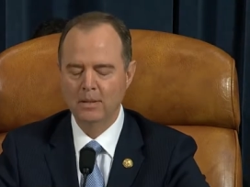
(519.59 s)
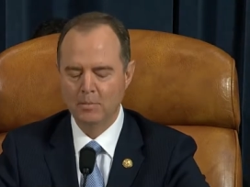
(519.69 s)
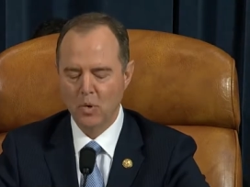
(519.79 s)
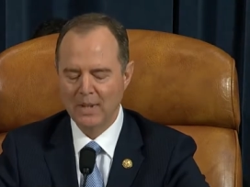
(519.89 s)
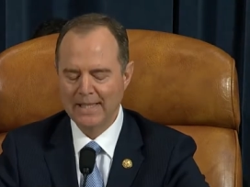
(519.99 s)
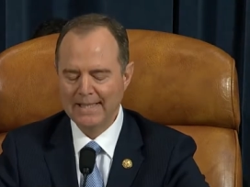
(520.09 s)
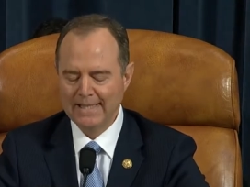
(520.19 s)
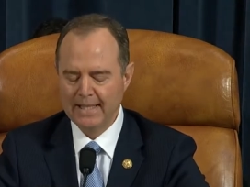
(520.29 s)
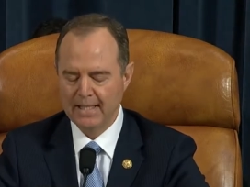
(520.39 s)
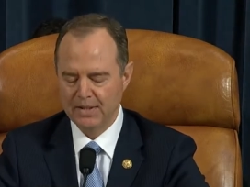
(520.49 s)
more
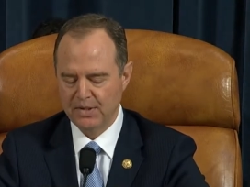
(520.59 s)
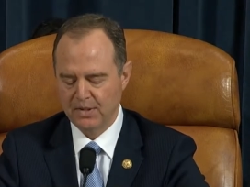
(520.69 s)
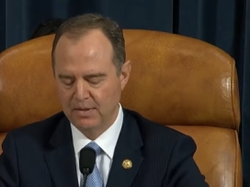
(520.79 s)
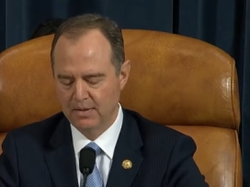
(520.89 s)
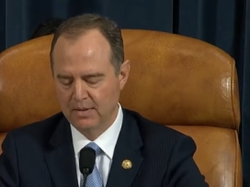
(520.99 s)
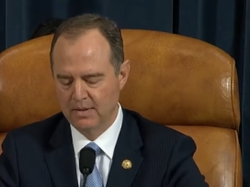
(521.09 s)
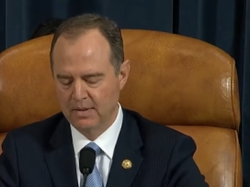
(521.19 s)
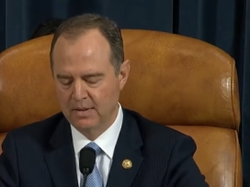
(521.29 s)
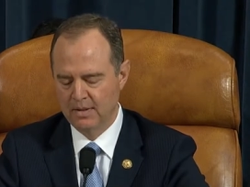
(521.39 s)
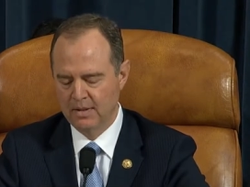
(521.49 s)
insidious.
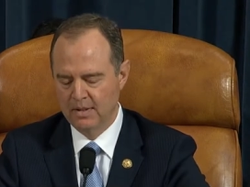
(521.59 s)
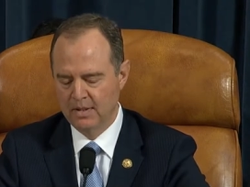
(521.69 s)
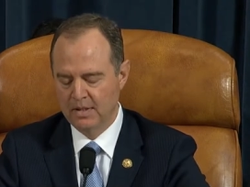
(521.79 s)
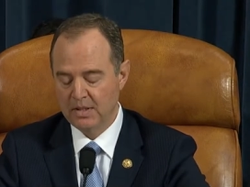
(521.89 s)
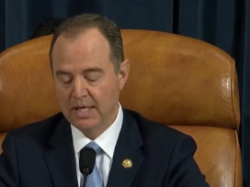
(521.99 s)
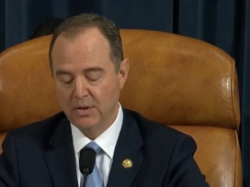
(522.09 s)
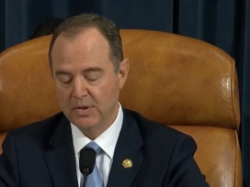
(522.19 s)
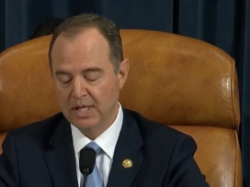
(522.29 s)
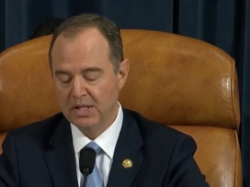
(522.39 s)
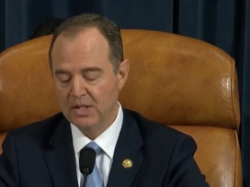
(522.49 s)
Taylor
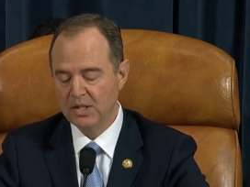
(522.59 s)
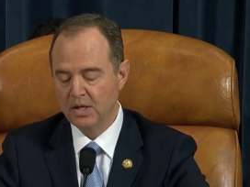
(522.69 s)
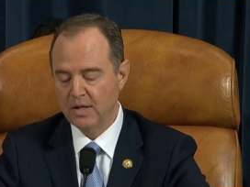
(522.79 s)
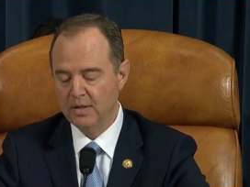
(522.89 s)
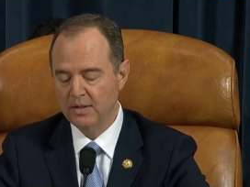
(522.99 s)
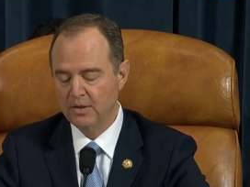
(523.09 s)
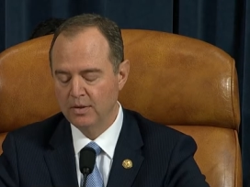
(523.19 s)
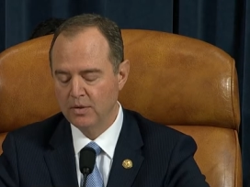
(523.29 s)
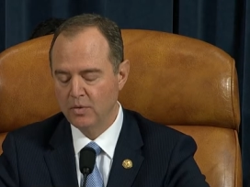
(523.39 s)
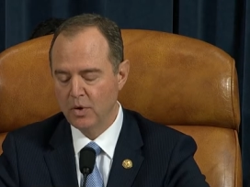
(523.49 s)
texted
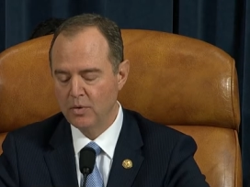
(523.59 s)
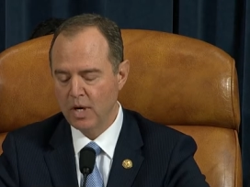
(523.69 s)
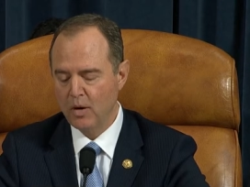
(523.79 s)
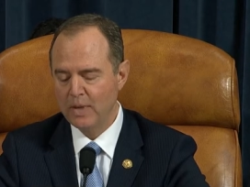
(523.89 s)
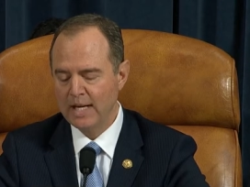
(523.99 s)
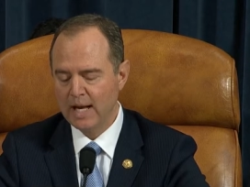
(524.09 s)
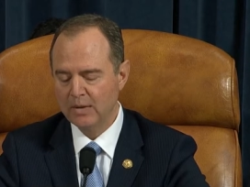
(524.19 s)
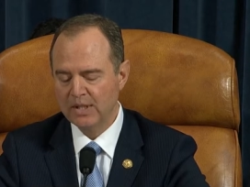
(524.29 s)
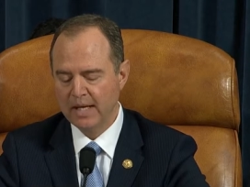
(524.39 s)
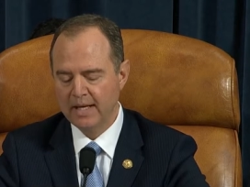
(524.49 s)
Sondland, quote, "Are we now
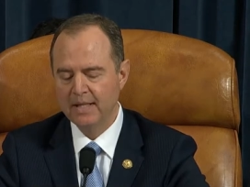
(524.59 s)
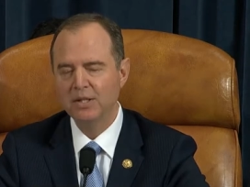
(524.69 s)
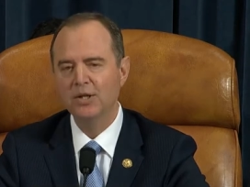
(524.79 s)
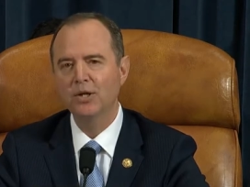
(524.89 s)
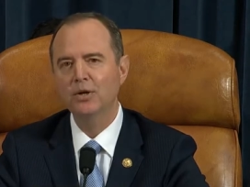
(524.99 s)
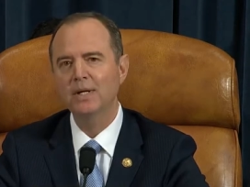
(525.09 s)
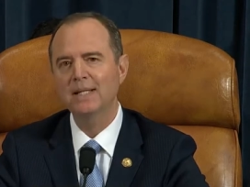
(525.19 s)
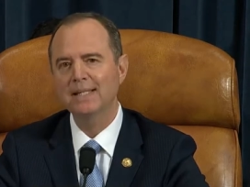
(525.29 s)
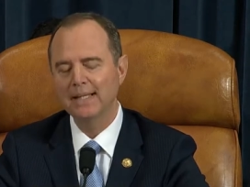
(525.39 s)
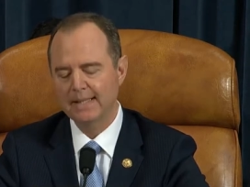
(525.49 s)
saying that security
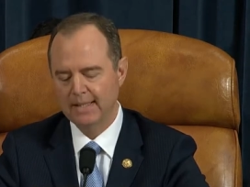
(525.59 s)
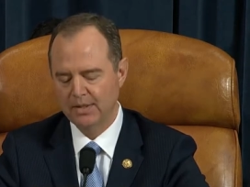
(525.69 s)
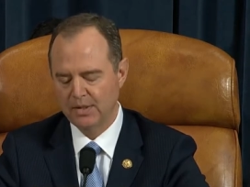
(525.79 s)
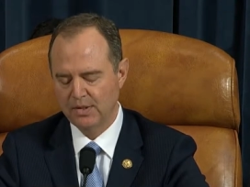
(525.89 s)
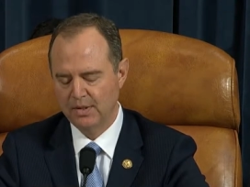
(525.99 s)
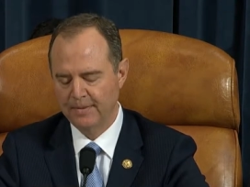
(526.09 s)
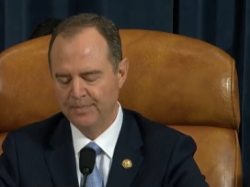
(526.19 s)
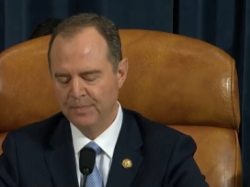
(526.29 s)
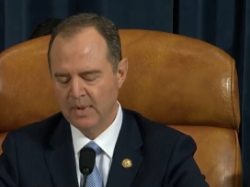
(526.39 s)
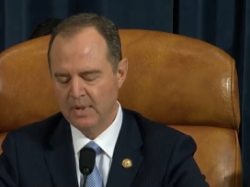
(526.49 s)
assistance
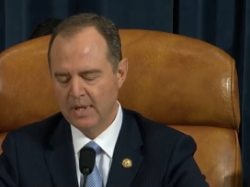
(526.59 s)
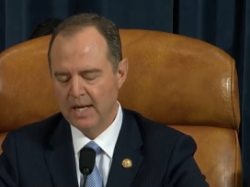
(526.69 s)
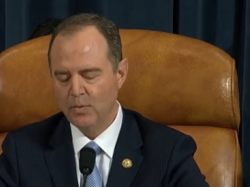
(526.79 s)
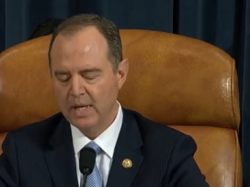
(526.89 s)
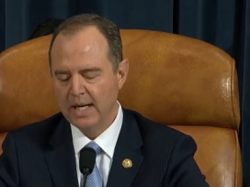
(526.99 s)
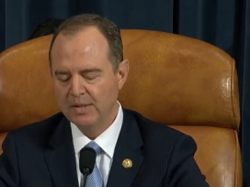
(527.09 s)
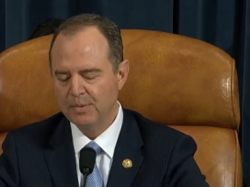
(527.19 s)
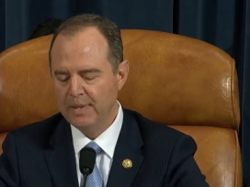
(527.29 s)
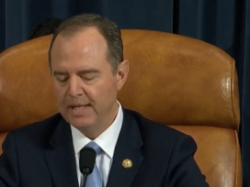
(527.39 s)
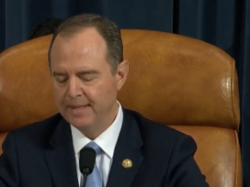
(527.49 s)
and White House
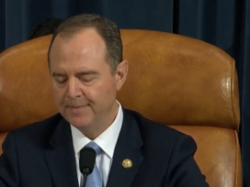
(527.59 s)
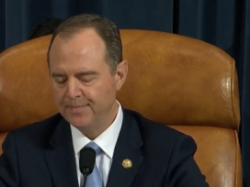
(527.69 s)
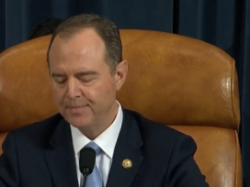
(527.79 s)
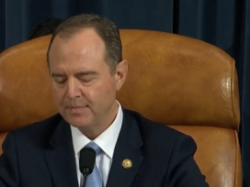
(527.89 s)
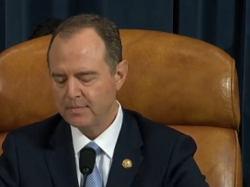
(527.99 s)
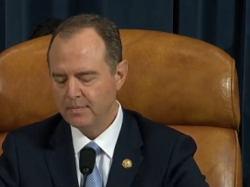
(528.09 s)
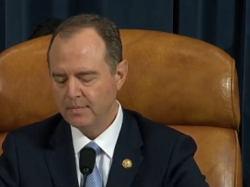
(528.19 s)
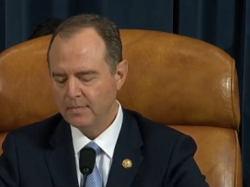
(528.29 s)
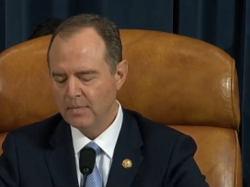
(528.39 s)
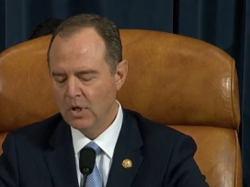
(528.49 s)
meeting
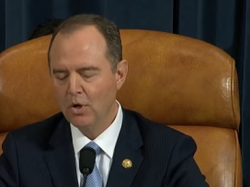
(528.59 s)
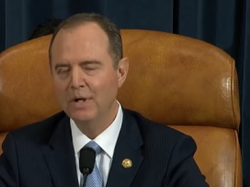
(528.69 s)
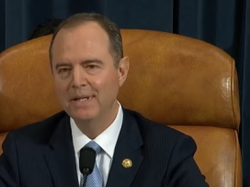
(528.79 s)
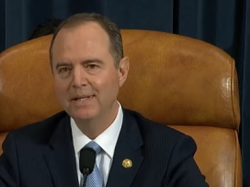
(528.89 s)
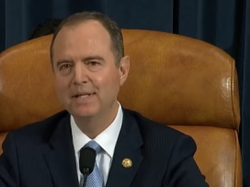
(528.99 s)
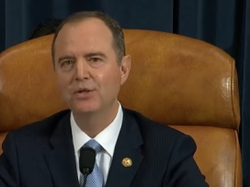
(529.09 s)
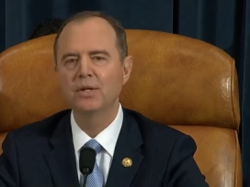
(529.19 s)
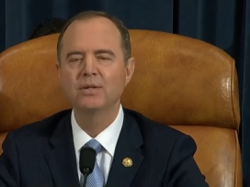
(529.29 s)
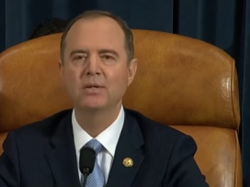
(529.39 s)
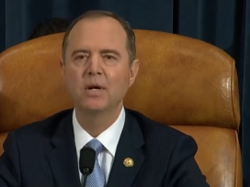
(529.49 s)
are
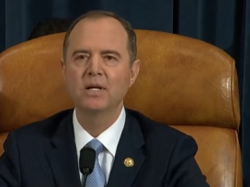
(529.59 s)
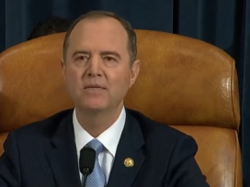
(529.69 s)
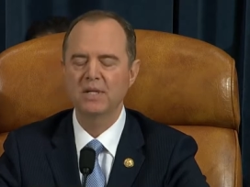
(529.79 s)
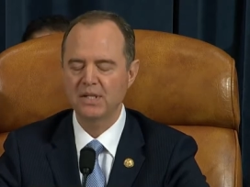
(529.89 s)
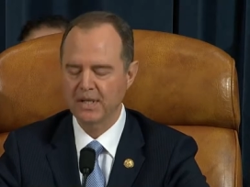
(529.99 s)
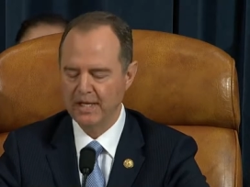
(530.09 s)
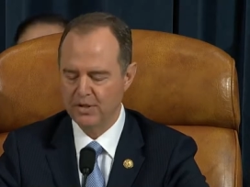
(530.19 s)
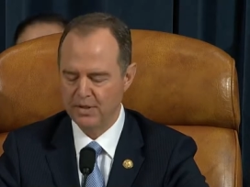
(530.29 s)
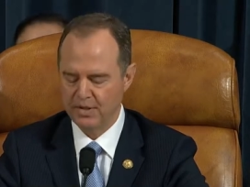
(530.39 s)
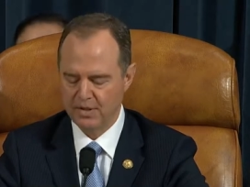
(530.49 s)
conditioned on
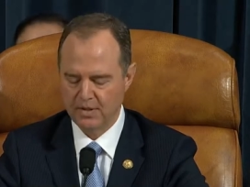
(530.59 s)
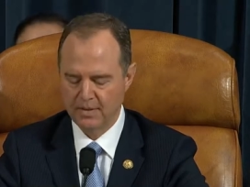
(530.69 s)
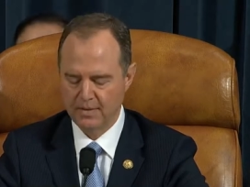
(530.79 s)
investigations?"